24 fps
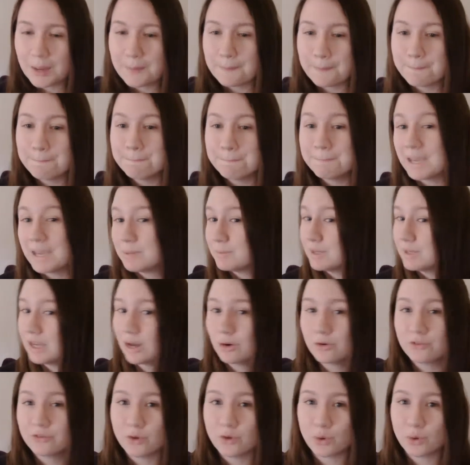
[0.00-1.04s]
maybe
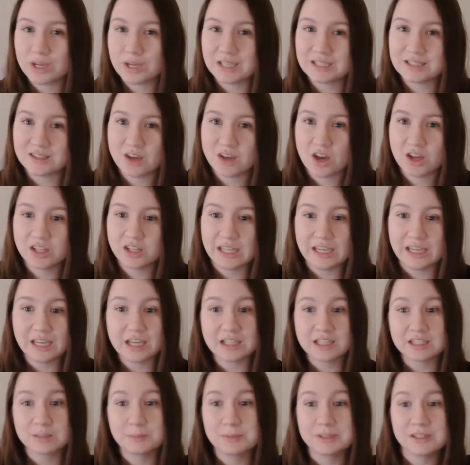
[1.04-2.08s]
I'll focus on like
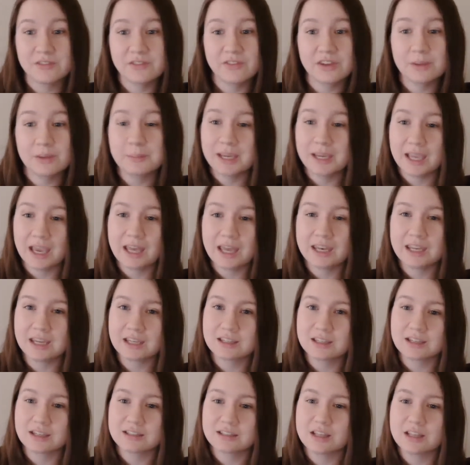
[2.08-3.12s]
a specific
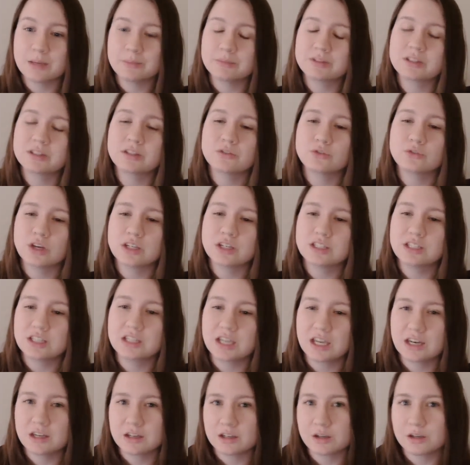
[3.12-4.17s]
mechanic next time instead of trying to
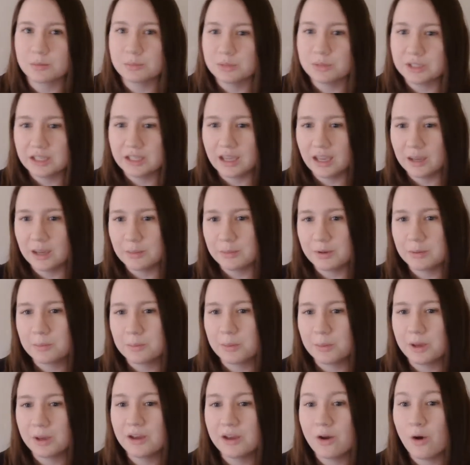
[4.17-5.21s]
get a complete game in.
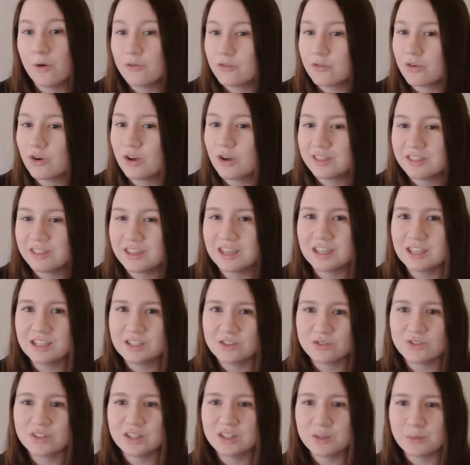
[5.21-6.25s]
But overall, I think I
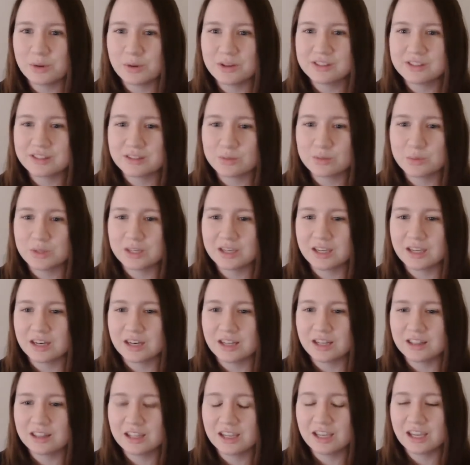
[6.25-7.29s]
did really well this week, and
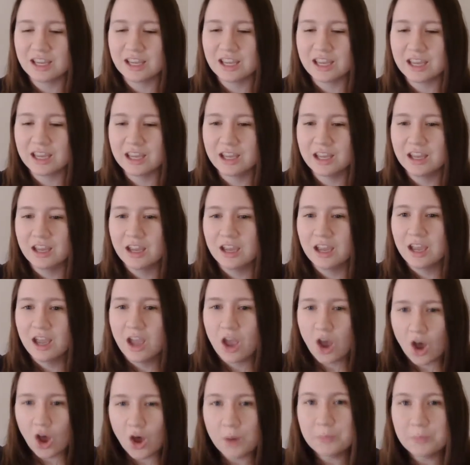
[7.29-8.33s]
I think I hit
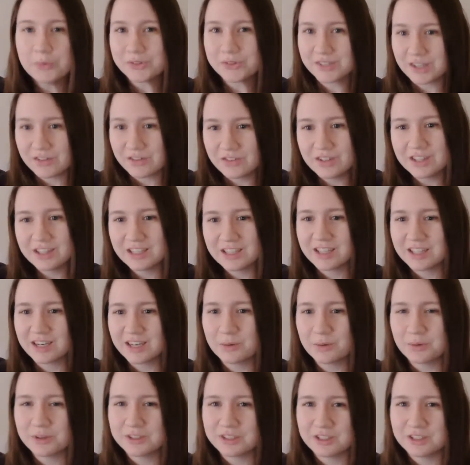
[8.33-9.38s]
almost everything that I
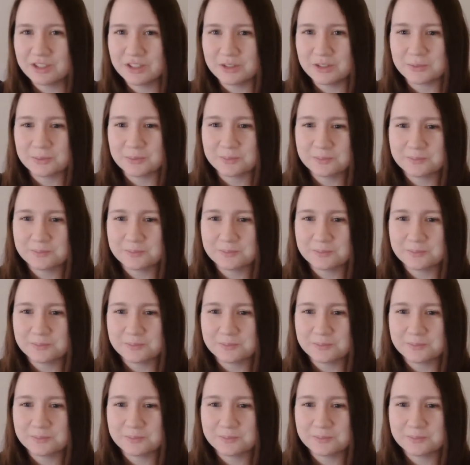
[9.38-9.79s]
wanted to do.